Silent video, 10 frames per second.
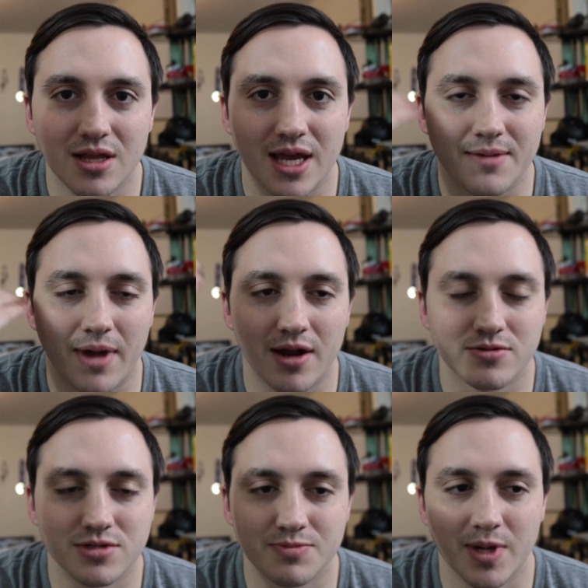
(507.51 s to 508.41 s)
like I
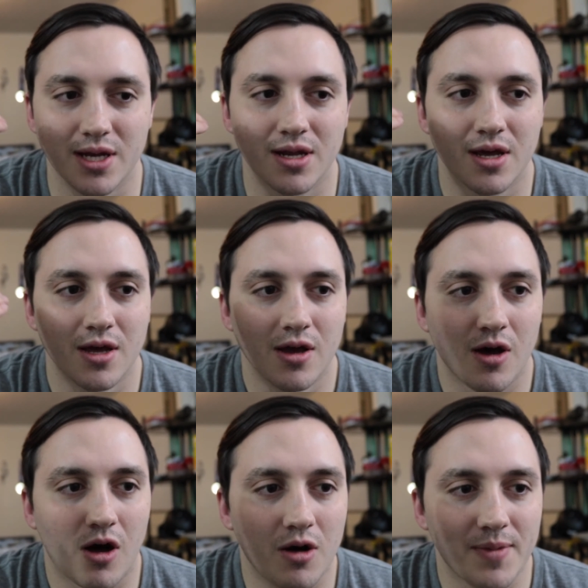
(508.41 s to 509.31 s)
don't spend
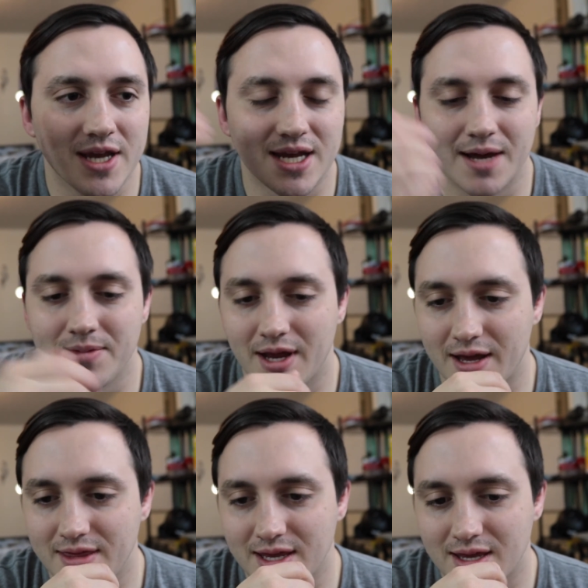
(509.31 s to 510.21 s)
all my time there,
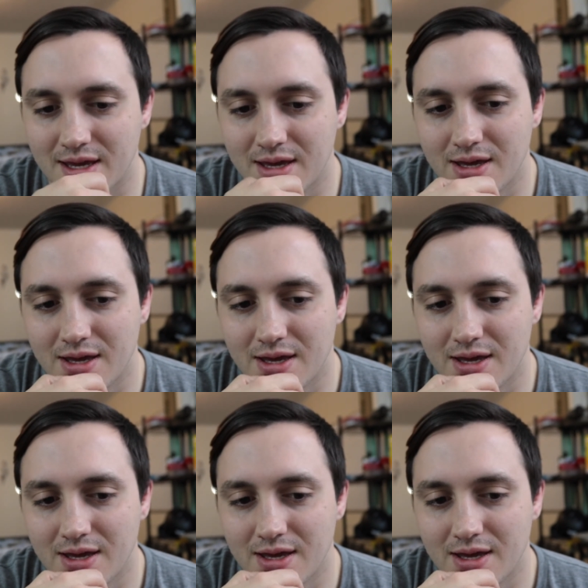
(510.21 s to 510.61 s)
I think